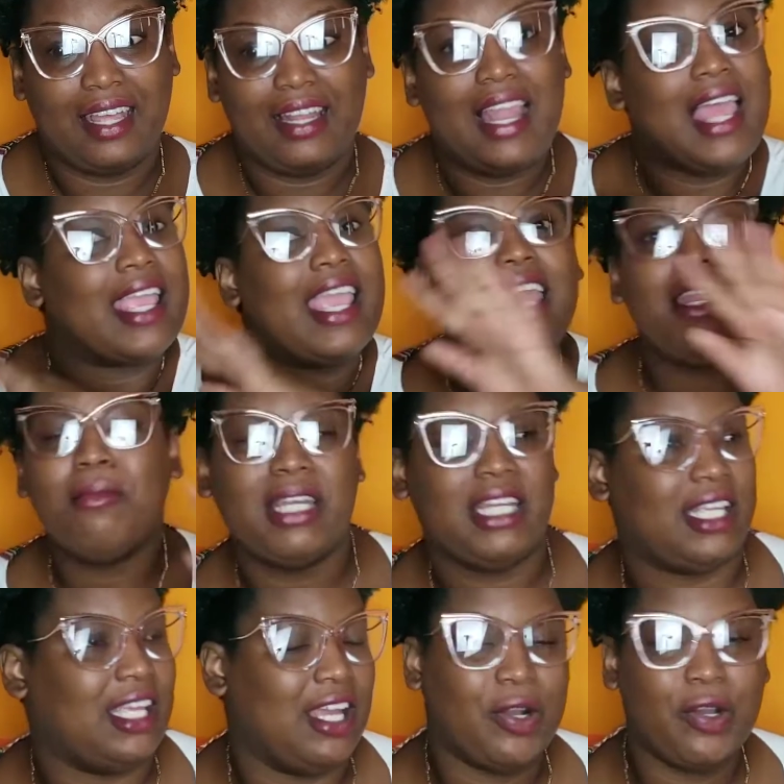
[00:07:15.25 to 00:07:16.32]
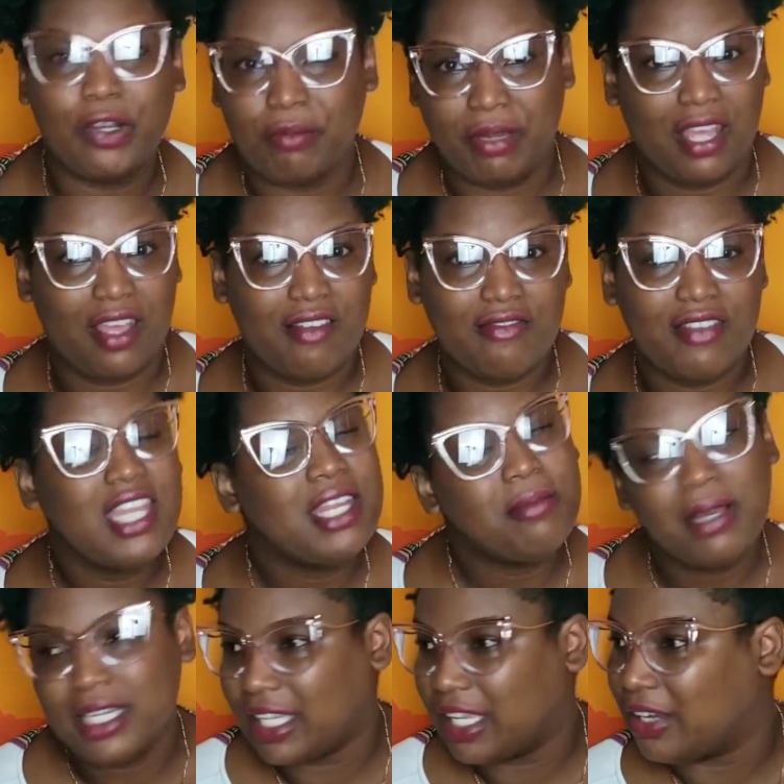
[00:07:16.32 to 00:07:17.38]
Like anybody can cut me off.
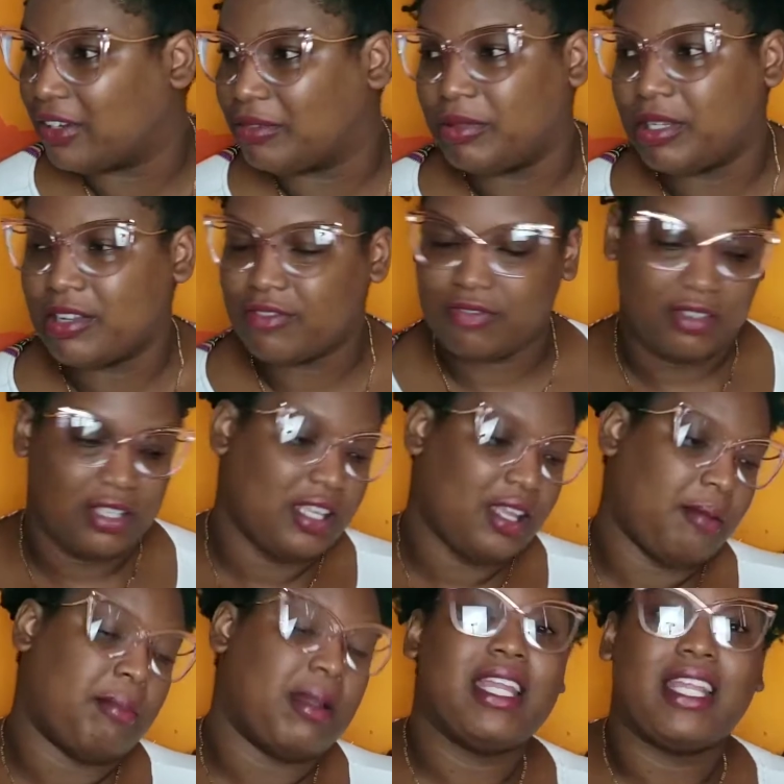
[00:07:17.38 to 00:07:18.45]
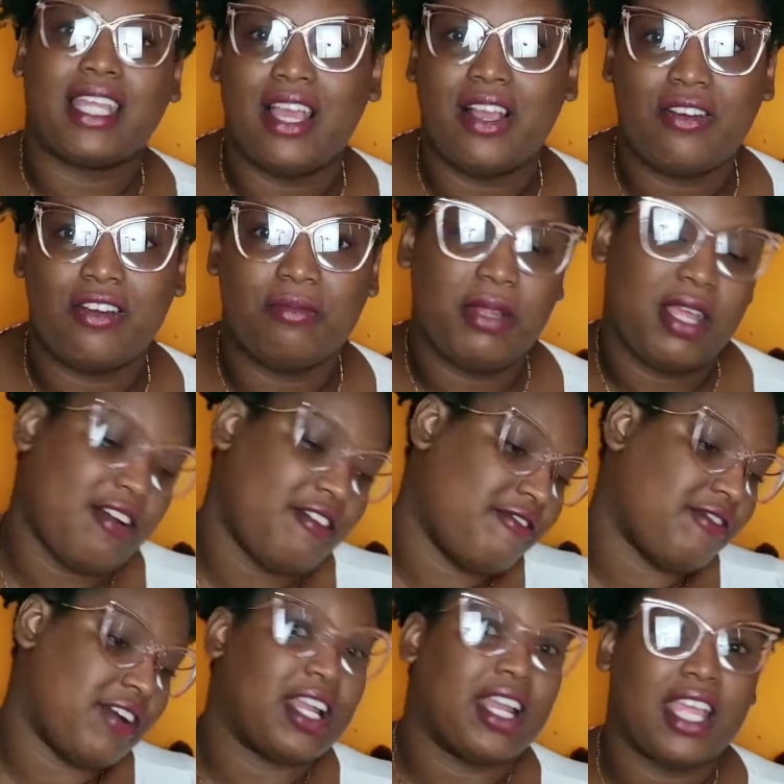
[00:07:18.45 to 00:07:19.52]
Anybody can cut me off. Mother can cut me off.
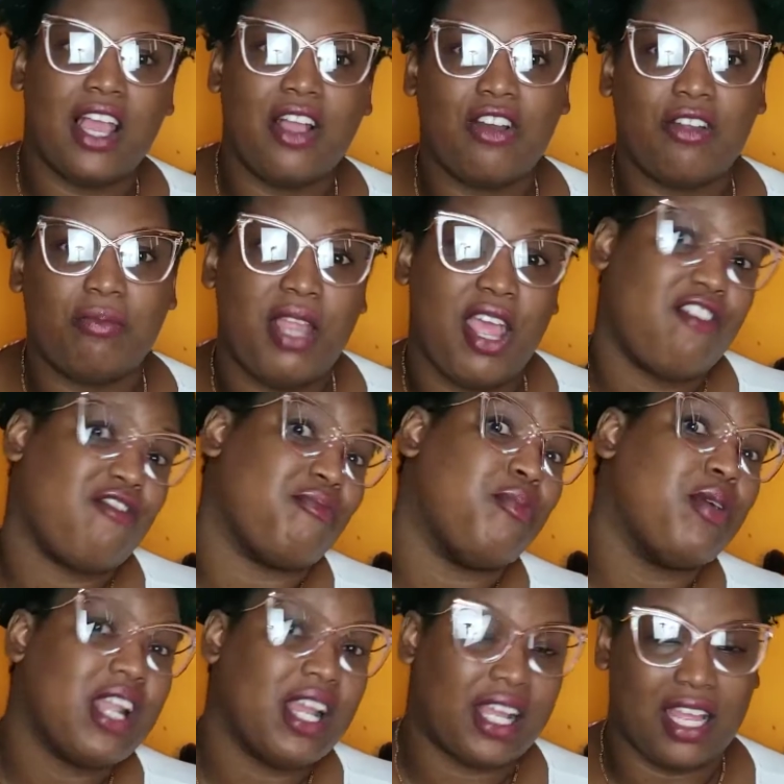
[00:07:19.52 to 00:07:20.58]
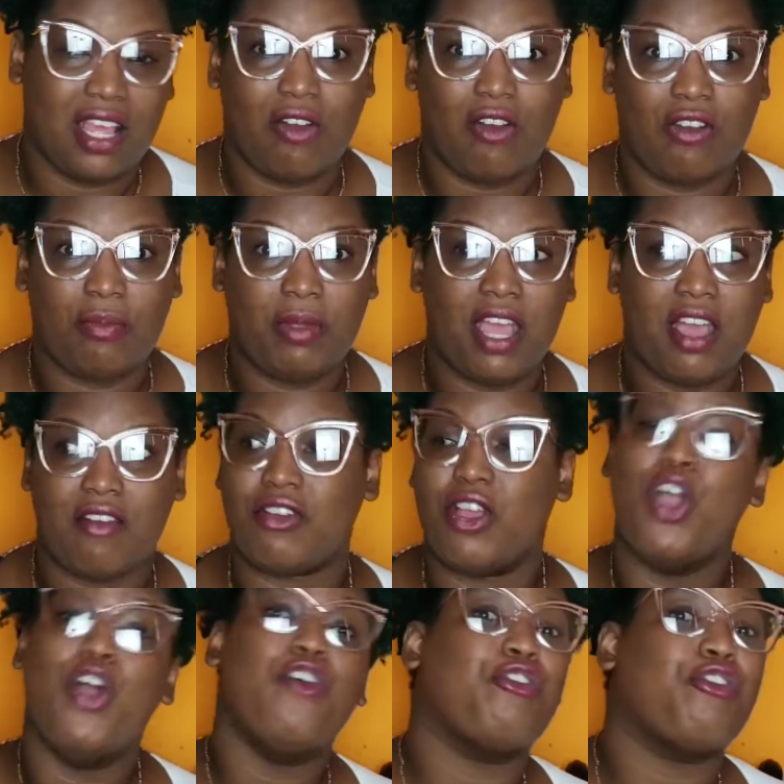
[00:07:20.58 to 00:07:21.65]
Father can cut me off. Brother can cut me off.
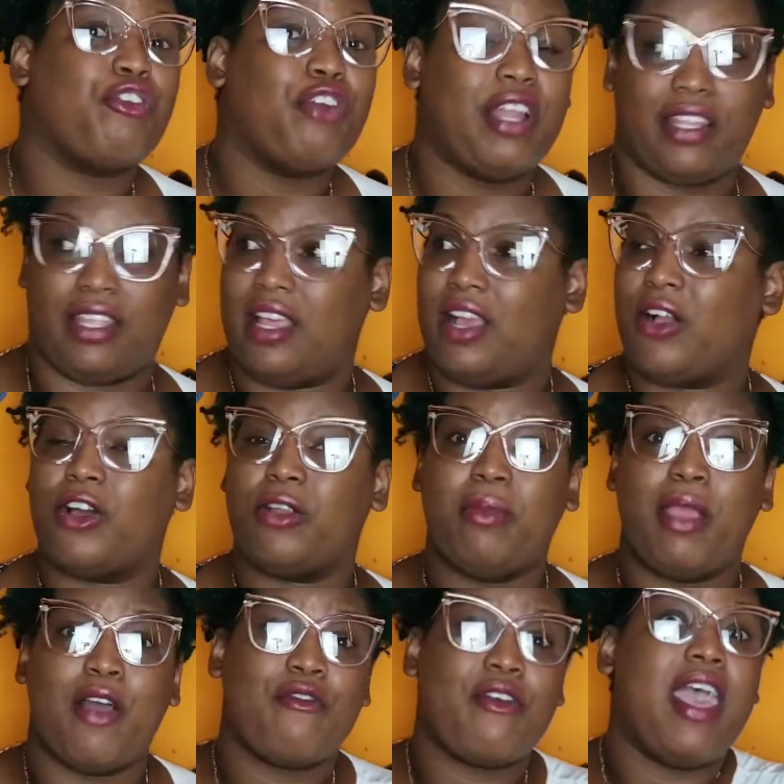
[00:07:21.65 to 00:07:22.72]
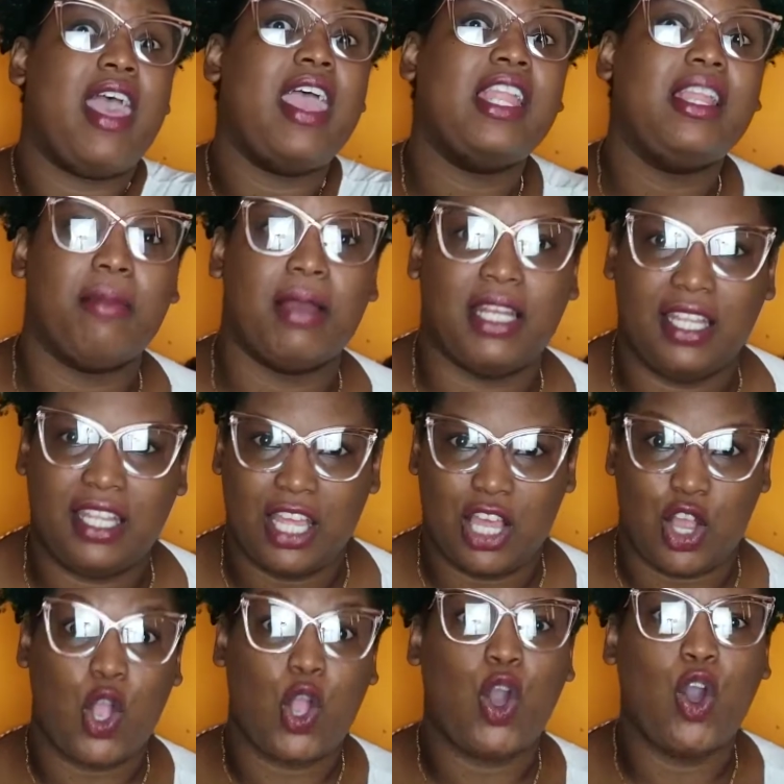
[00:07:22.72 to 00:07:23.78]
Friend can cut me off. Anybody
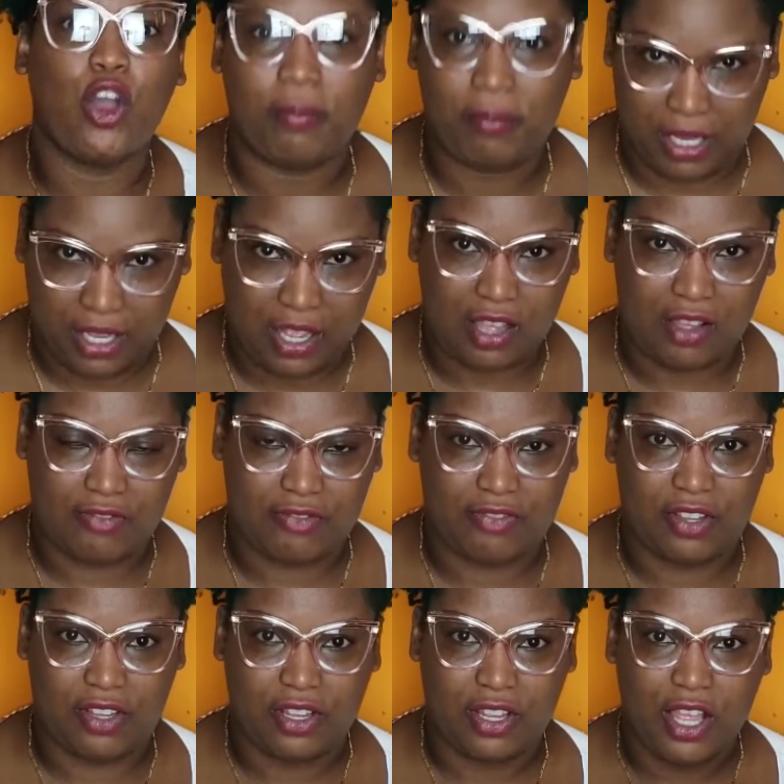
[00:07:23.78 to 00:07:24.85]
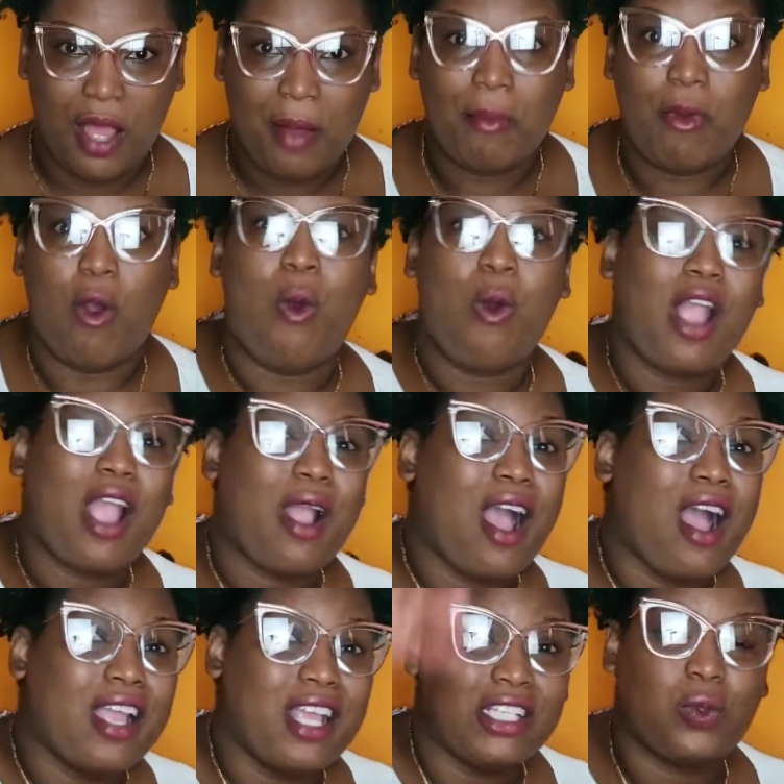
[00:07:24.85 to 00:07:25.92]
can cut me off. But
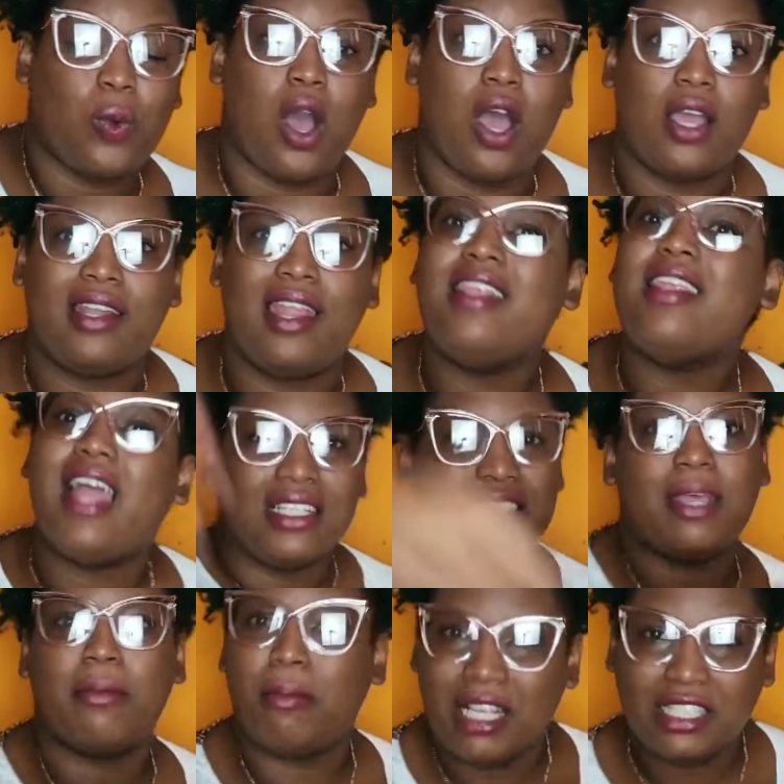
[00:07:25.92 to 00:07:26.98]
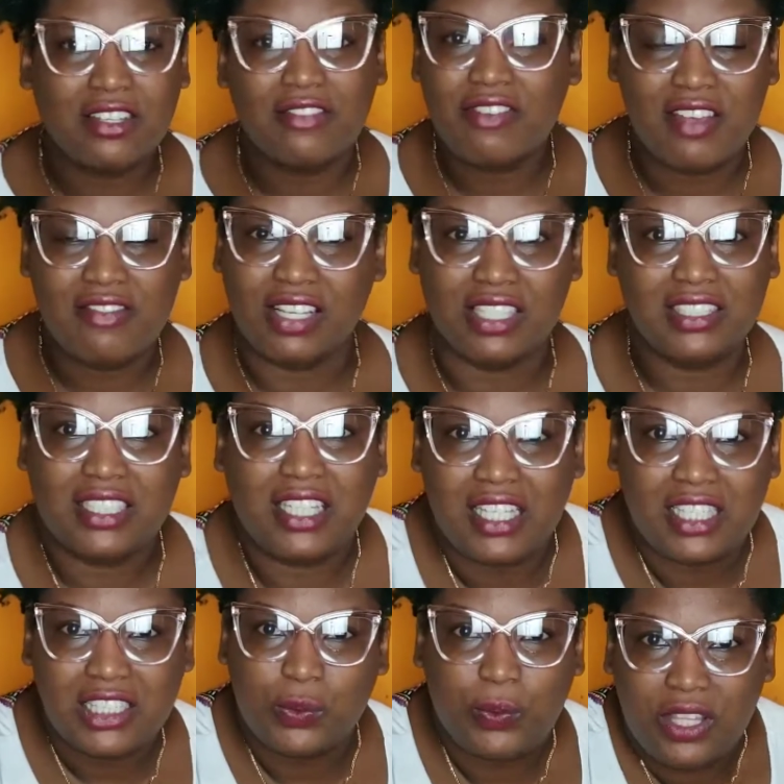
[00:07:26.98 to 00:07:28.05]
cause guess what? They not take my survival
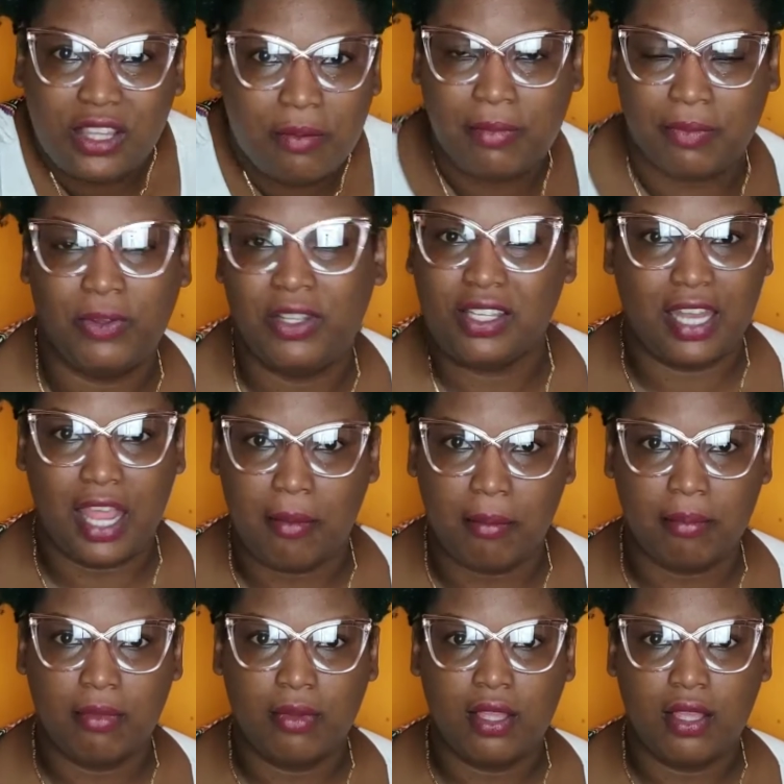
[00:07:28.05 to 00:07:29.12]
skills with with them.